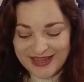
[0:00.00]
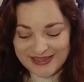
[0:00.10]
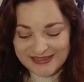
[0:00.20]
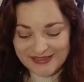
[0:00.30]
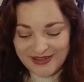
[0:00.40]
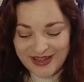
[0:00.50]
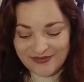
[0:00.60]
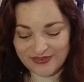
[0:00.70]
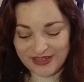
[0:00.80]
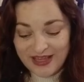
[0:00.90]
So
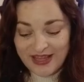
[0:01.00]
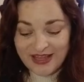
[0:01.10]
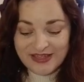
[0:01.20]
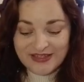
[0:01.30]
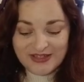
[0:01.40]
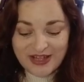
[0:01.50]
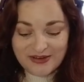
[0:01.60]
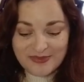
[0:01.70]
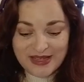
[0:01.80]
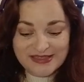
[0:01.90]
every
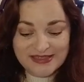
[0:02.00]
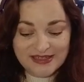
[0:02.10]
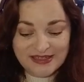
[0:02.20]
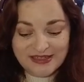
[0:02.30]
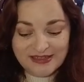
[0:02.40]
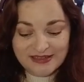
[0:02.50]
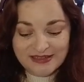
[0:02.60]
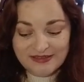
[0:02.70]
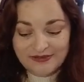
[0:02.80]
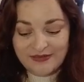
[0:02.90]
shadow masculine
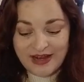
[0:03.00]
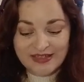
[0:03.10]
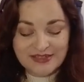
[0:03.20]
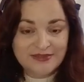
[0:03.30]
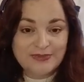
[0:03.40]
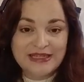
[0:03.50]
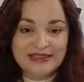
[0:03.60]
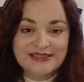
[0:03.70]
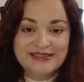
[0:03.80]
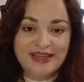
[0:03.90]
fractal
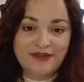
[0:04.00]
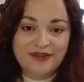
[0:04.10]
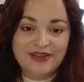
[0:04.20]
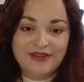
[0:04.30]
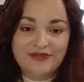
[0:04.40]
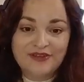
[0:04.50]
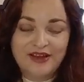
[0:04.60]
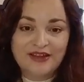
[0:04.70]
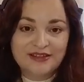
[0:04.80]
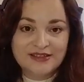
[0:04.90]
piece, everything
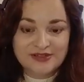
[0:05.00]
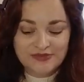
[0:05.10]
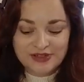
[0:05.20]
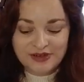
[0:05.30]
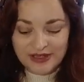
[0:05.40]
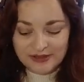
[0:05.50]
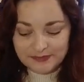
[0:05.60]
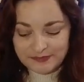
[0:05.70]
forgotten, is returning.